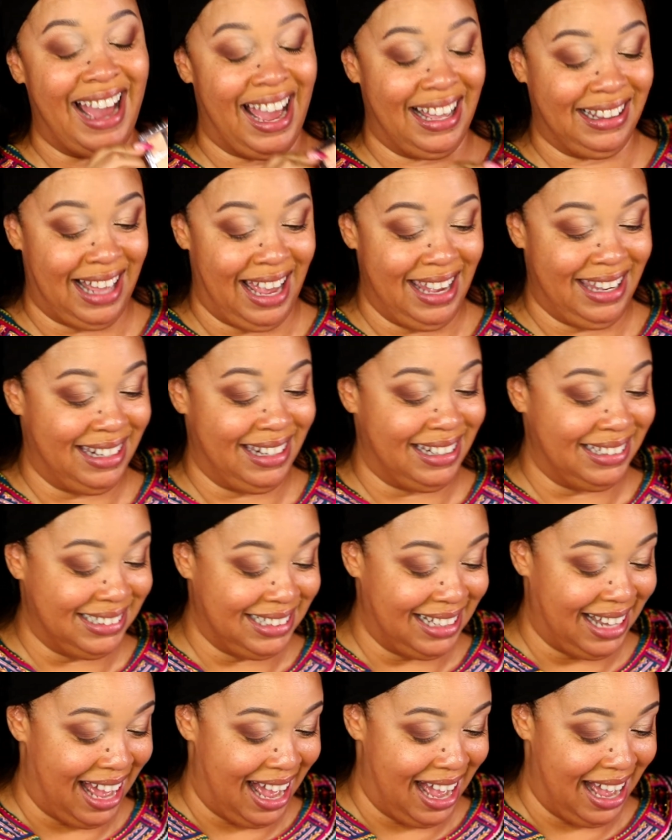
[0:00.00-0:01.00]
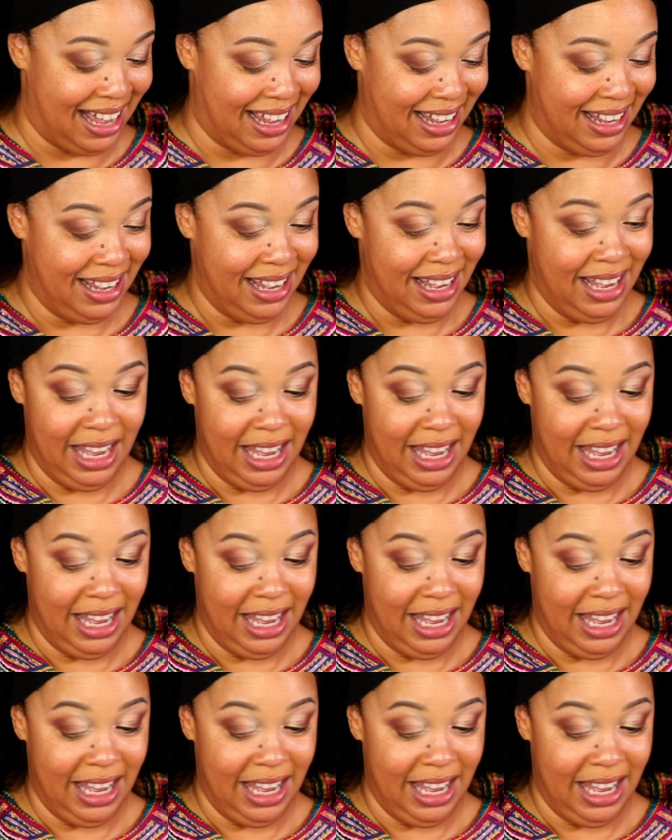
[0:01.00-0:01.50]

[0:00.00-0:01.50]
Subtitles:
I like it a lot.